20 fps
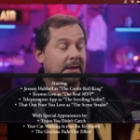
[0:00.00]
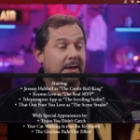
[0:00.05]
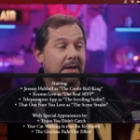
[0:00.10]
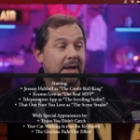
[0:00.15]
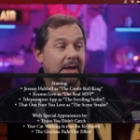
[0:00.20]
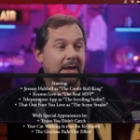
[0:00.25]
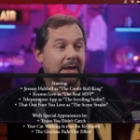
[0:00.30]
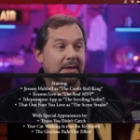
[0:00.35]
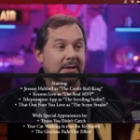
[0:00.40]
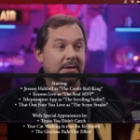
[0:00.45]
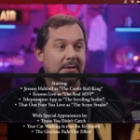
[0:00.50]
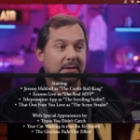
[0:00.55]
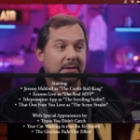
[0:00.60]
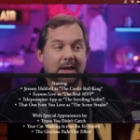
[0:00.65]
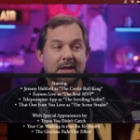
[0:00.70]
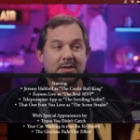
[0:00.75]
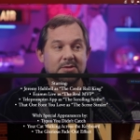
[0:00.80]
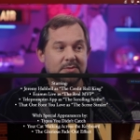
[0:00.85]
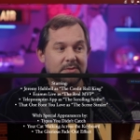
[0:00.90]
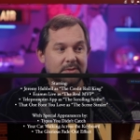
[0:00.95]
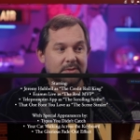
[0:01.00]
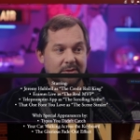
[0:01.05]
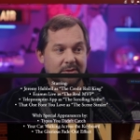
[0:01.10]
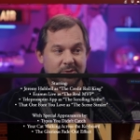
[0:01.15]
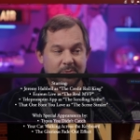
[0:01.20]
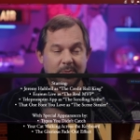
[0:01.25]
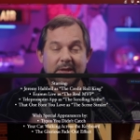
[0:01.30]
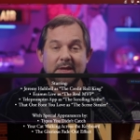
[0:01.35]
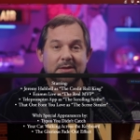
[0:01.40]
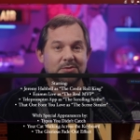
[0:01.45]
and allows the
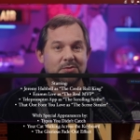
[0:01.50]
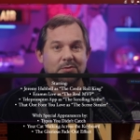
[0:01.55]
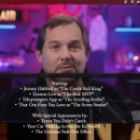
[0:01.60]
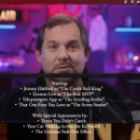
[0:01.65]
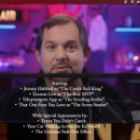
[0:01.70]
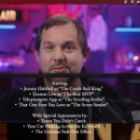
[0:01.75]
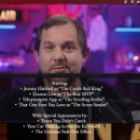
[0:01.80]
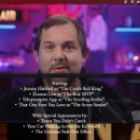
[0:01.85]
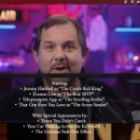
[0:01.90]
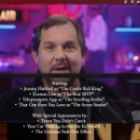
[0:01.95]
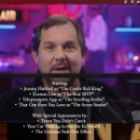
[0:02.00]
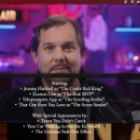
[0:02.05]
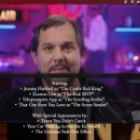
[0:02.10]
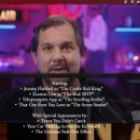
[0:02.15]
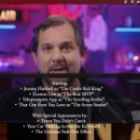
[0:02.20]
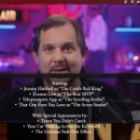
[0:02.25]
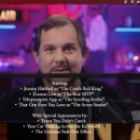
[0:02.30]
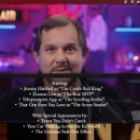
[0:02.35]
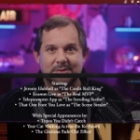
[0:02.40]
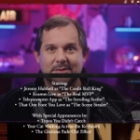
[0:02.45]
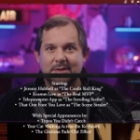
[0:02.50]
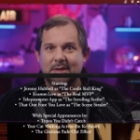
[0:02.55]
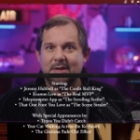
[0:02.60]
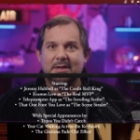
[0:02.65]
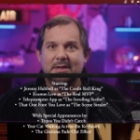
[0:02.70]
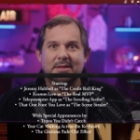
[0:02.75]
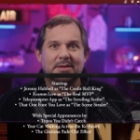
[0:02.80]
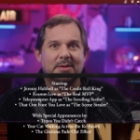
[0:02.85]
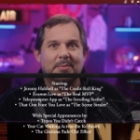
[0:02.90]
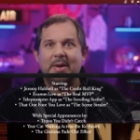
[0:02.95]
speed control is great because
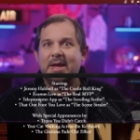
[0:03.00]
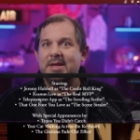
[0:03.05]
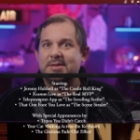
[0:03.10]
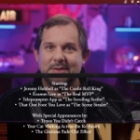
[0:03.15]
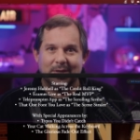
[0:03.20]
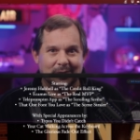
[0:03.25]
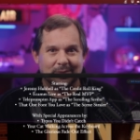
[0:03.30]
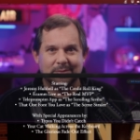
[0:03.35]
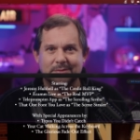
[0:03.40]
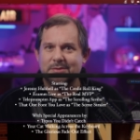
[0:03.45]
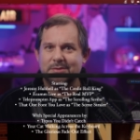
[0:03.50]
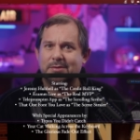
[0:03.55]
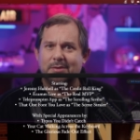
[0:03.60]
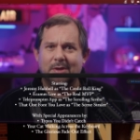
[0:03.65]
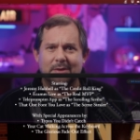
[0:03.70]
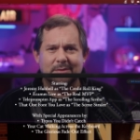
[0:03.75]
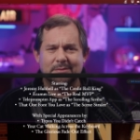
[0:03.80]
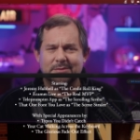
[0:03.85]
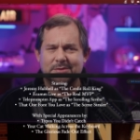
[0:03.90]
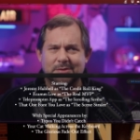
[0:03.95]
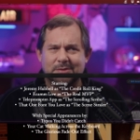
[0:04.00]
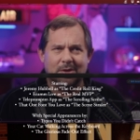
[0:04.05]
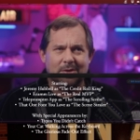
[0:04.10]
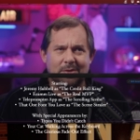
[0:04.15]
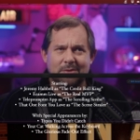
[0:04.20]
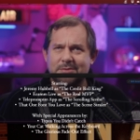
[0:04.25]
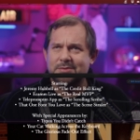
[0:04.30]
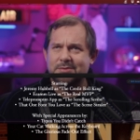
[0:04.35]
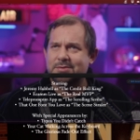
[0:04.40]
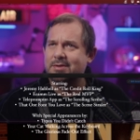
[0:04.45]
the pacing
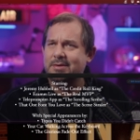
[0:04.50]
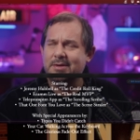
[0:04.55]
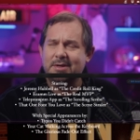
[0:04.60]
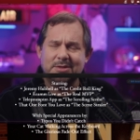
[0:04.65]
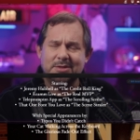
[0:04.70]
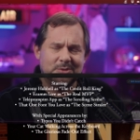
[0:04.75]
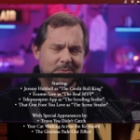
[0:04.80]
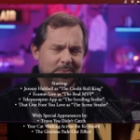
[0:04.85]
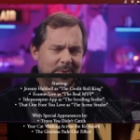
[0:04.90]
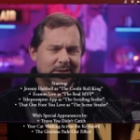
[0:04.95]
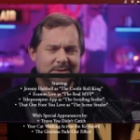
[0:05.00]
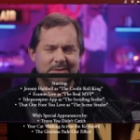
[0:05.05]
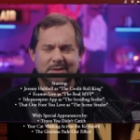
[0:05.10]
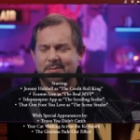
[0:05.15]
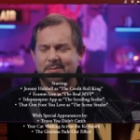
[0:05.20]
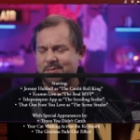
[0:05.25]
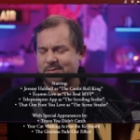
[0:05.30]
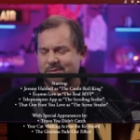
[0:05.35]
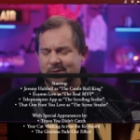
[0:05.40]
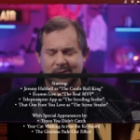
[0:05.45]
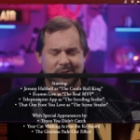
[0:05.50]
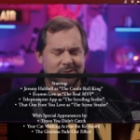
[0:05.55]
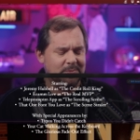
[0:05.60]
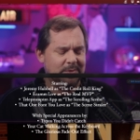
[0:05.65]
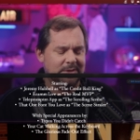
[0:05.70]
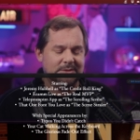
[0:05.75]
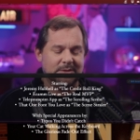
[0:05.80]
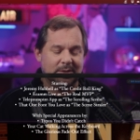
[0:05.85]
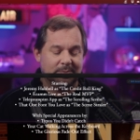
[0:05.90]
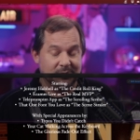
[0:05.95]
slows, speeds up, slows,
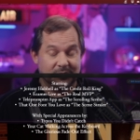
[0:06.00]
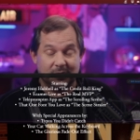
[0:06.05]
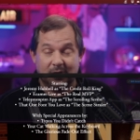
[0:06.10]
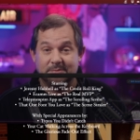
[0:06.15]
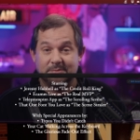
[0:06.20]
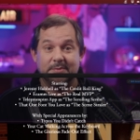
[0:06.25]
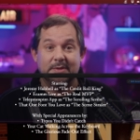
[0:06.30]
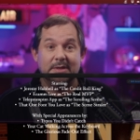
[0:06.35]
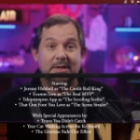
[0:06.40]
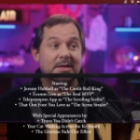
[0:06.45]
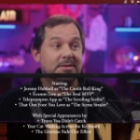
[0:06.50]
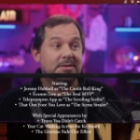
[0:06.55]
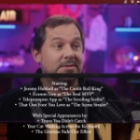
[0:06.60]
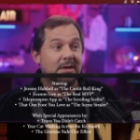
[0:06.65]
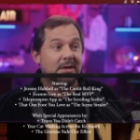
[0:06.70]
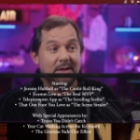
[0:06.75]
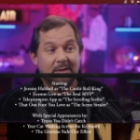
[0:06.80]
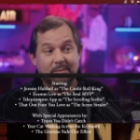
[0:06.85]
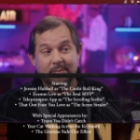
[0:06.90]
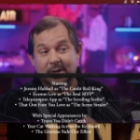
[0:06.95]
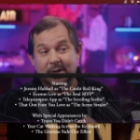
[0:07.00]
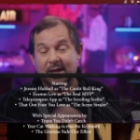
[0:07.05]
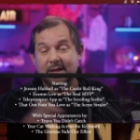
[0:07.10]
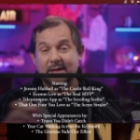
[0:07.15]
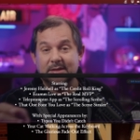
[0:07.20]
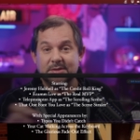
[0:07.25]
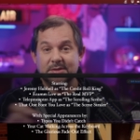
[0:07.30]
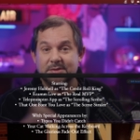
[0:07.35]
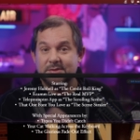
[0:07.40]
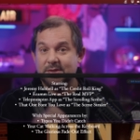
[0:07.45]
speeds up. It drives me nuts, but I
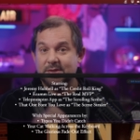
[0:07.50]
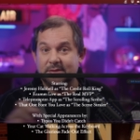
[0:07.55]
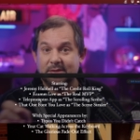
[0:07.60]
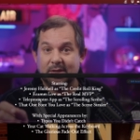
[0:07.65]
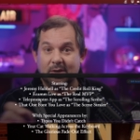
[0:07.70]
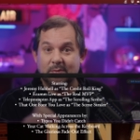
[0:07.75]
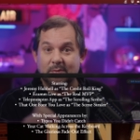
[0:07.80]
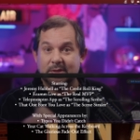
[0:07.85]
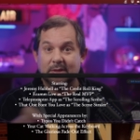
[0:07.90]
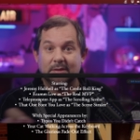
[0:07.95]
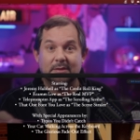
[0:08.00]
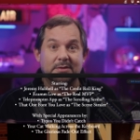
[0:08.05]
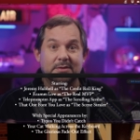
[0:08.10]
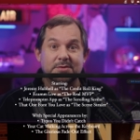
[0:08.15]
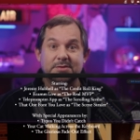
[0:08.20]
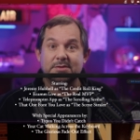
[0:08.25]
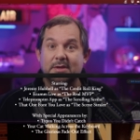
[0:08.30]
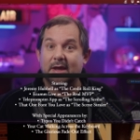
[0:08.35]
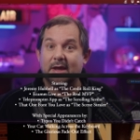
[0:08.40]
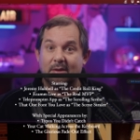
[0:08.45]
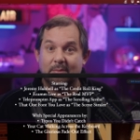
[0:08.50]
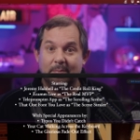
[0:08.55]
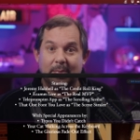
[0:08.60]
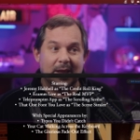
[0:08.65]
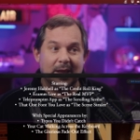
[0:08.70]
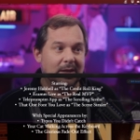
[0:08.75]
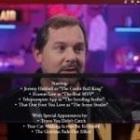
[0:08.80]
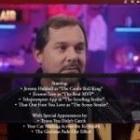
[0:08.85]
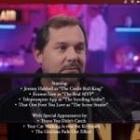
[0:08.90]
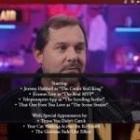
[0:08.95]
can just sit there with the little slider
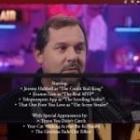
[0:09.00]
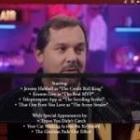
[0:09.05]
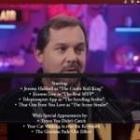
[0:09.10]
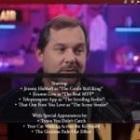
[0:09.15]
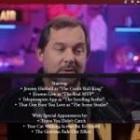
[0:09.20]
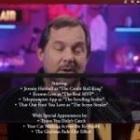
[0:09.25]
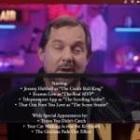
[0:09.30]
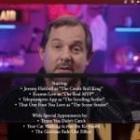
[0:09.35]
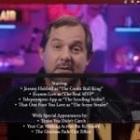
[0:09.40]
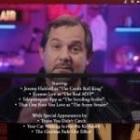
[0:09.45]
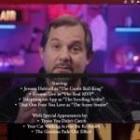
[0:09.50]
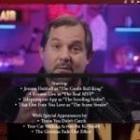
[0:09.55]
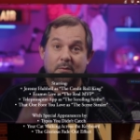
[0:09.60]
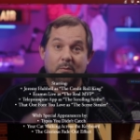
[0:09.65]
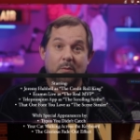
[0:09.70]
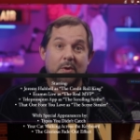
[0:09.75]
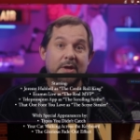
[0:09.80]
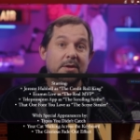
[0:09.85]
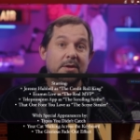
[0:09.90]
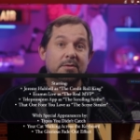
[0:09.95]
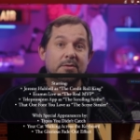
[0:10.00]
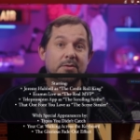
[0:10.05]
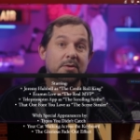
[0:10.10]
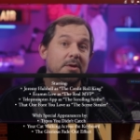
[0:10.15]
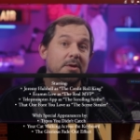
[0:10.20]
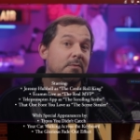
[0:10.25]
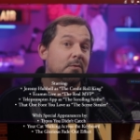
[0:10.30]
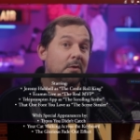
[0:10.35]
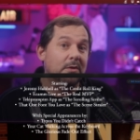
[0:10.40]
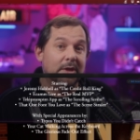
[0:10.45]
back and forth. For what you're
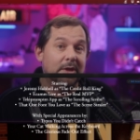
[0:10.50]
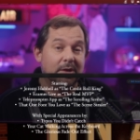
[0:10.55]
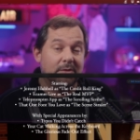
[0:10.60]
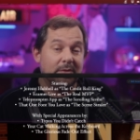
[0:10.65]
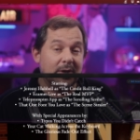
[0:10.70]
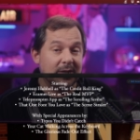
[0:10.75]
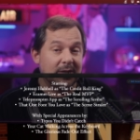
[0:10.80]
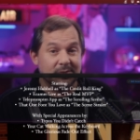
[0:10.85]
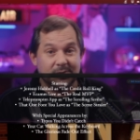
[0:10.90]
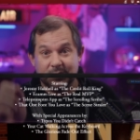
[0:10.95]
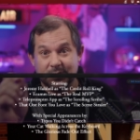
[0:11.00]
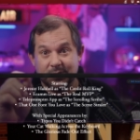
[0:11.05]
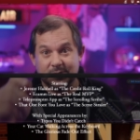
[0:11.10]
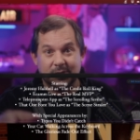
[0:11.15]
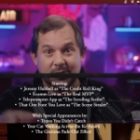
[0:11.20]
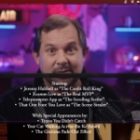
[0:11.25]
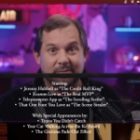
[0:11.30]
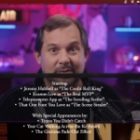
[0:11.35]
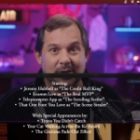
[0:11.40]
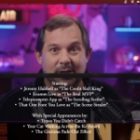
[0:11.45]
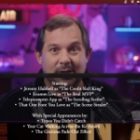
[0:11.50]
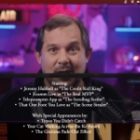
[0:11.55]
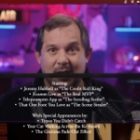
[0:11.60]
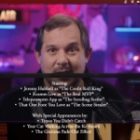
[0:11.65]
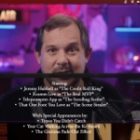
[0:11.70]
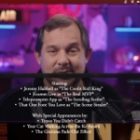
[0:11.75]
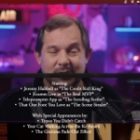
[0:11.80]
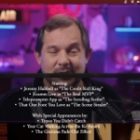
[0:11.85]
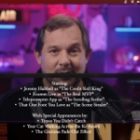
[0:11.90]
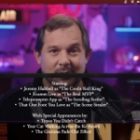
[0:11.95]
doing rolling credits, you just leave it
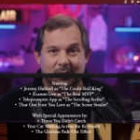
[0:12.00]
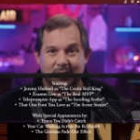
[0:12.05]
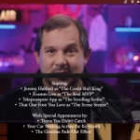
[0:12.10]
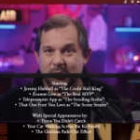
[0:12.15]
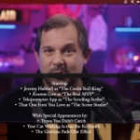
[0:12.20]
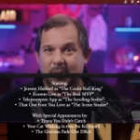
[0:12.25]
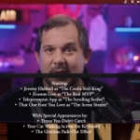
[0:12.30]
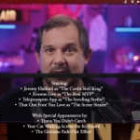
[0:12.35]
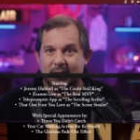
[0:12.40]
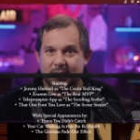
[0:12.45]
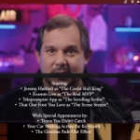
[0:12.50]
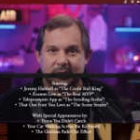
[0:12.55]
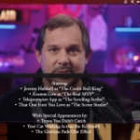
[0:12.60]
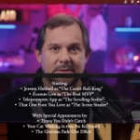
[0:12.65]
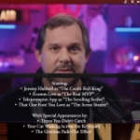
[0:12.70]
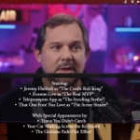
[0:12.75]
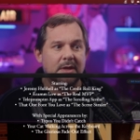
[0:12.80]
constant, the speed that's